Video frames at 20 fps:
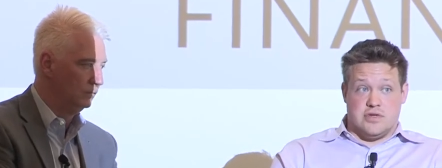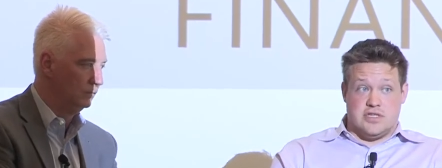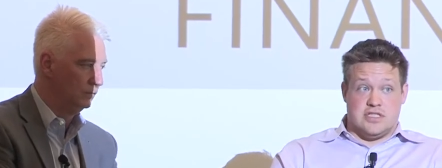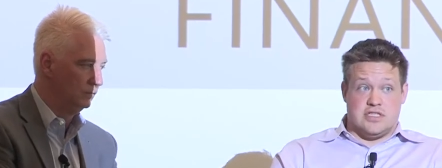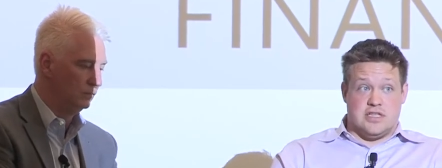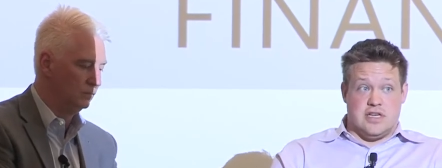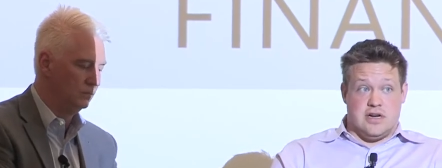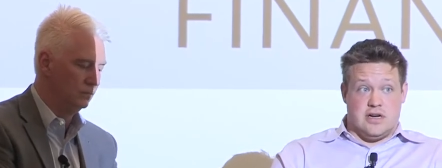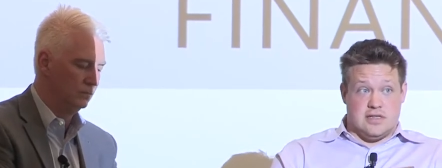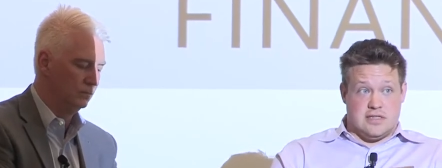Speaker 1: which
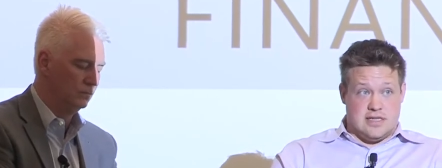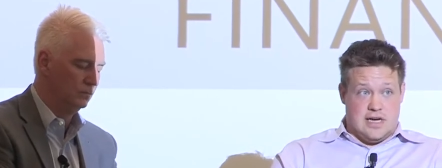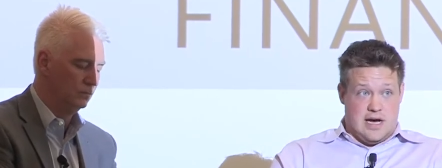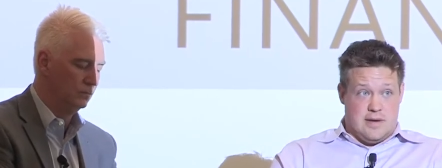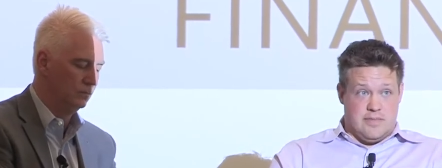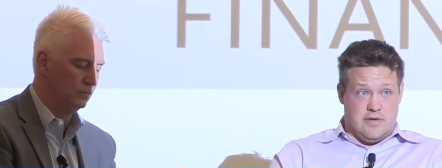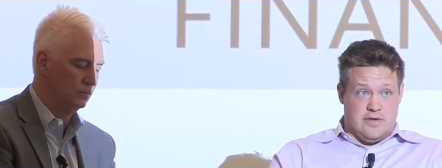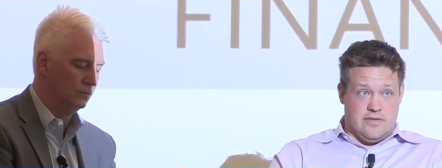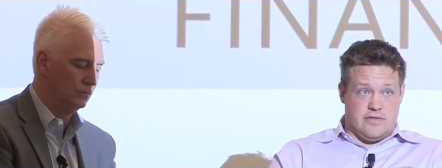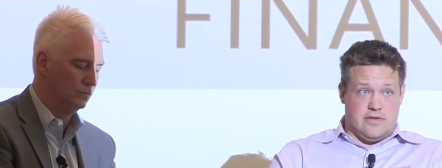sit on
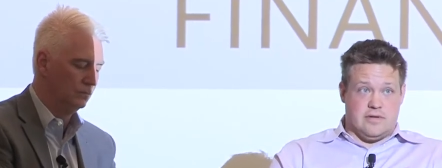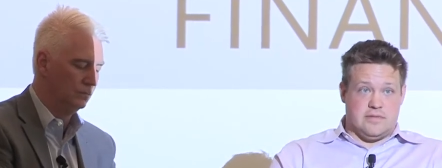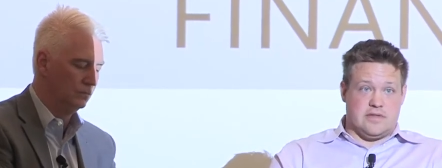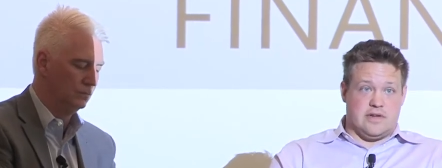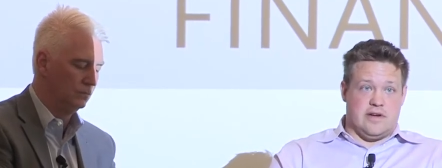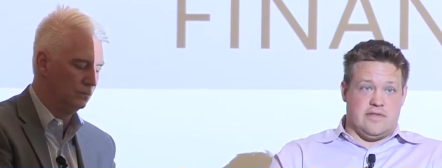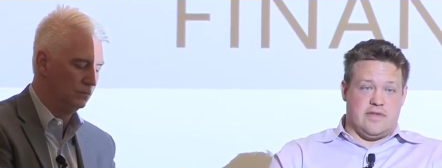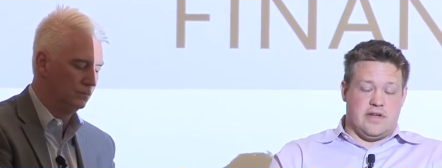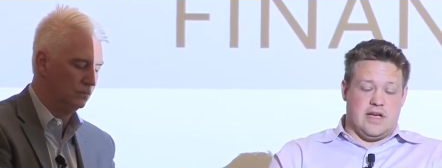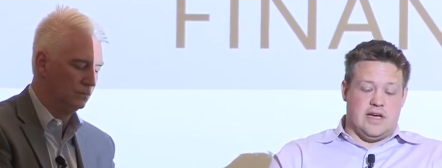top of
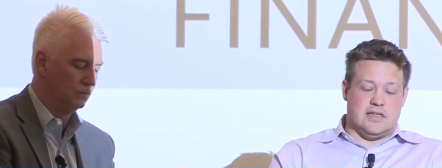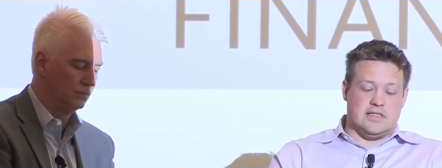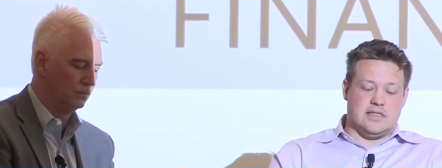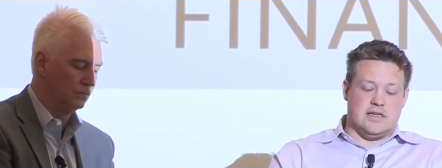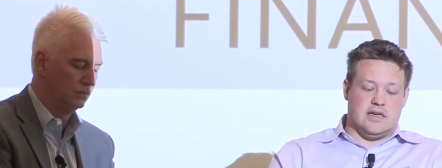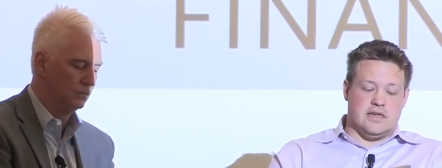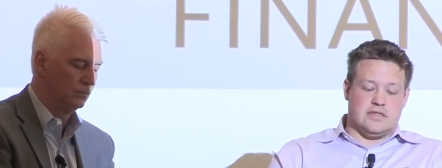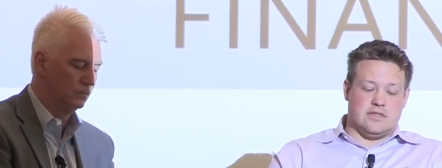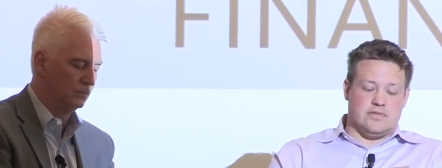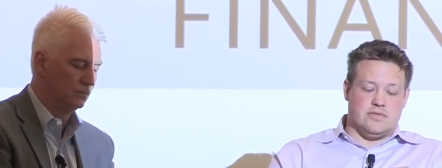cryptographic
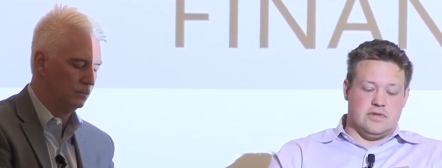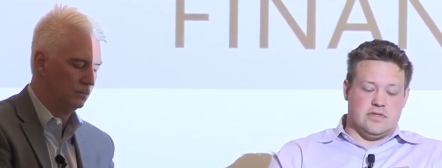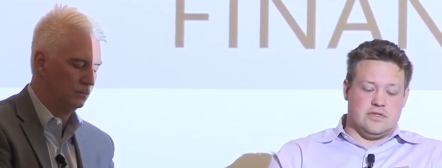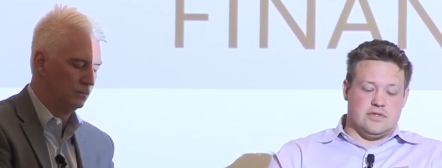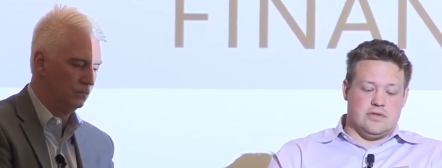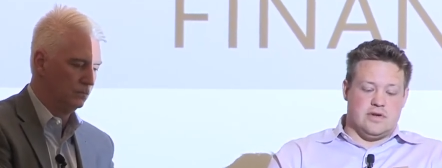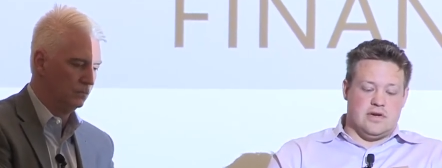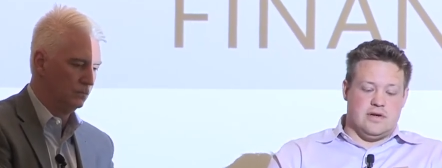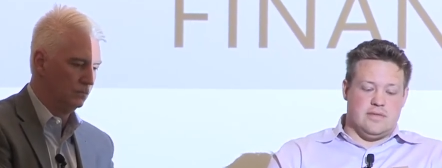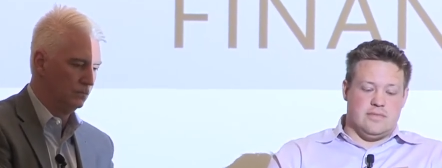assets,
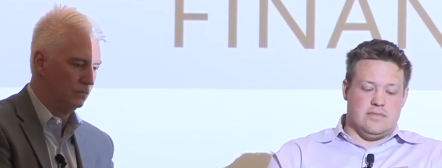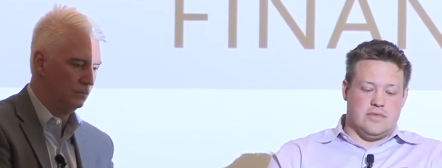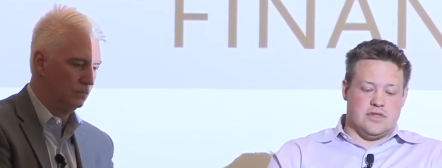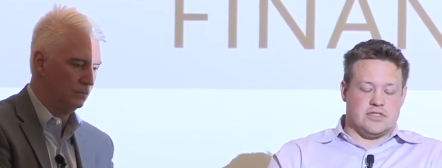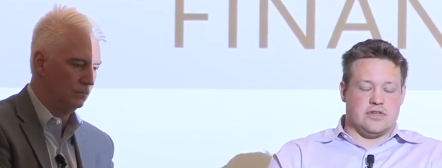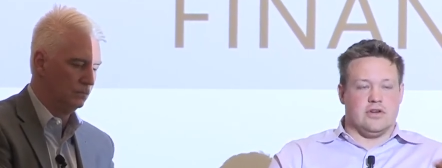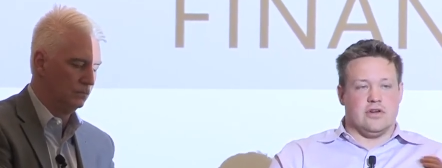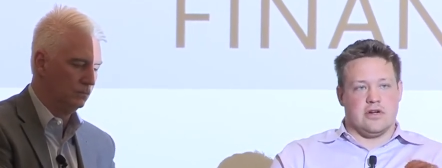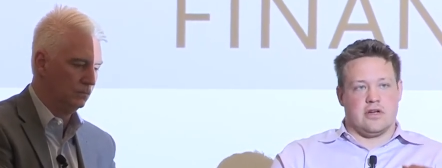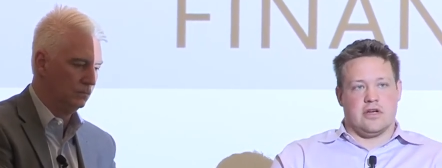which um, I'll
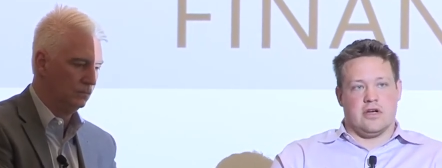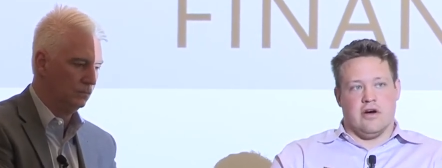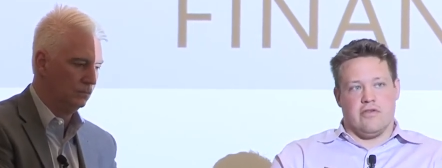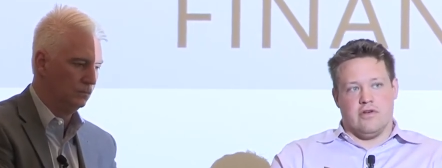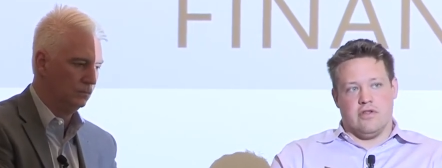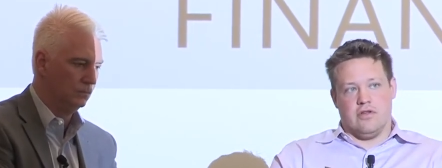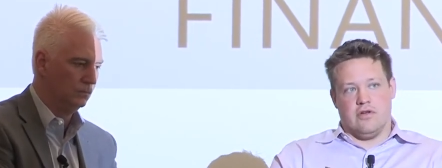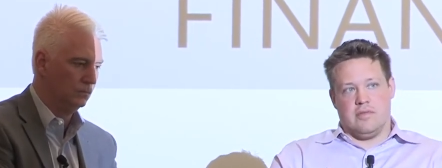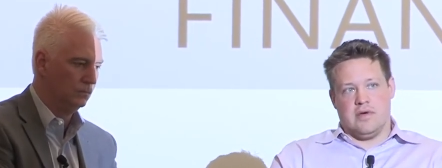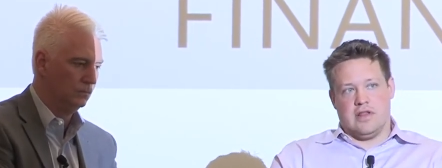sort of cover a
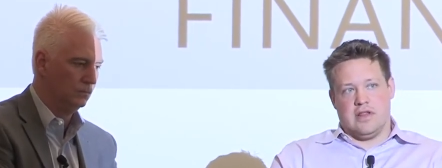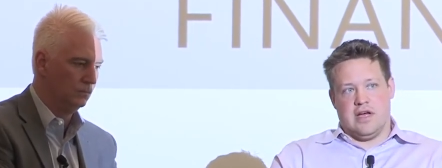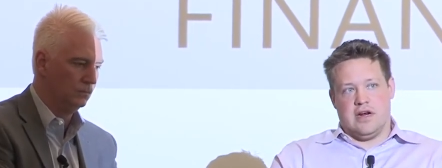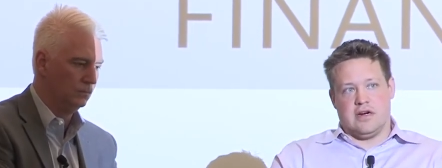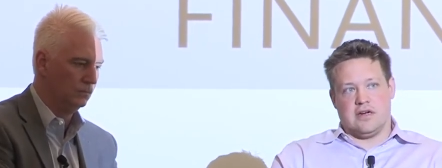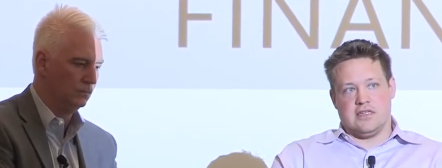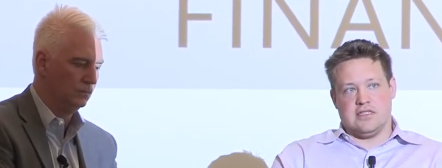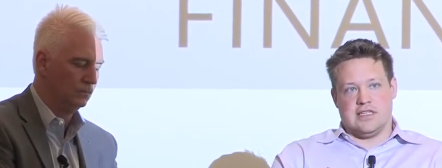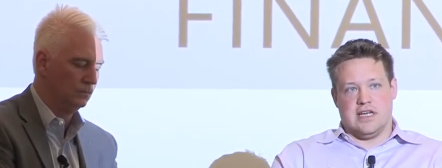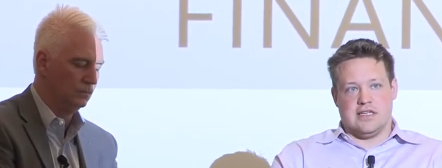little bit later
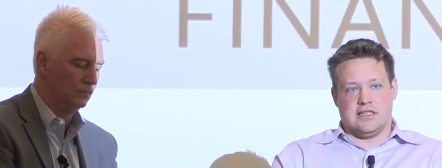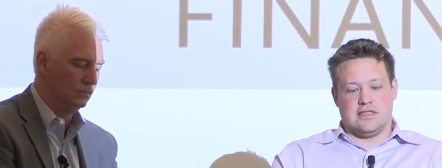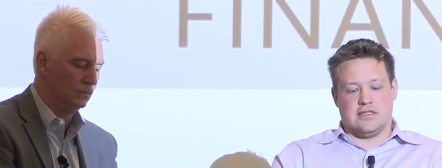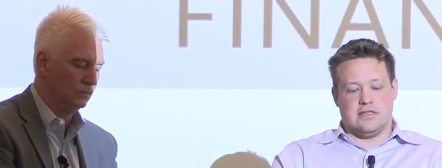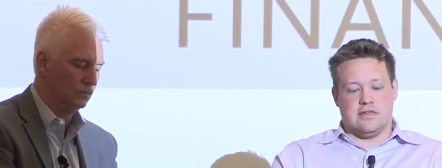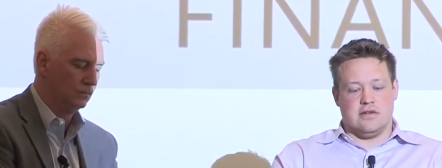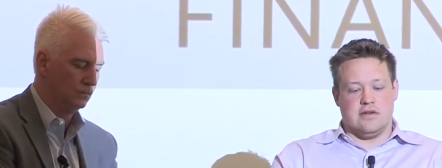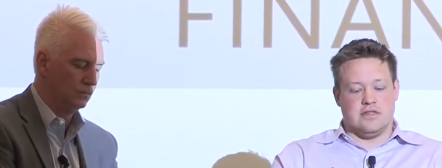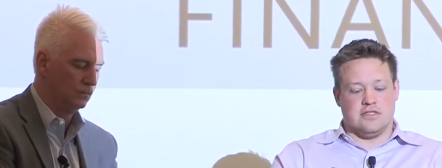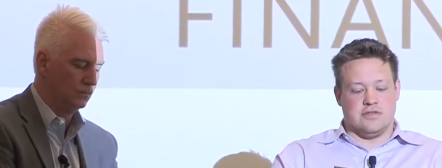because that's
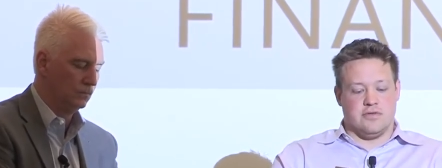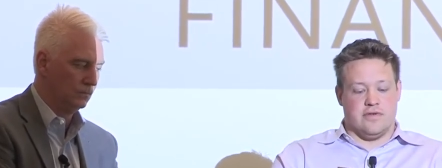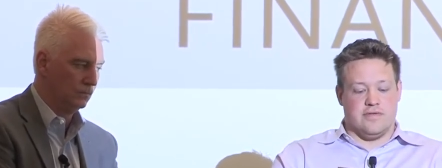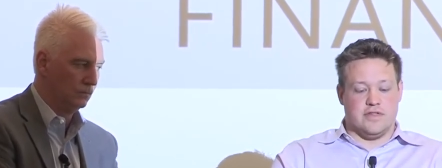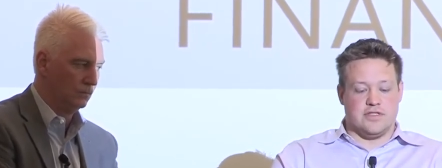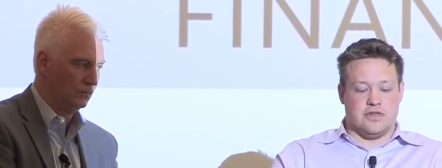sort of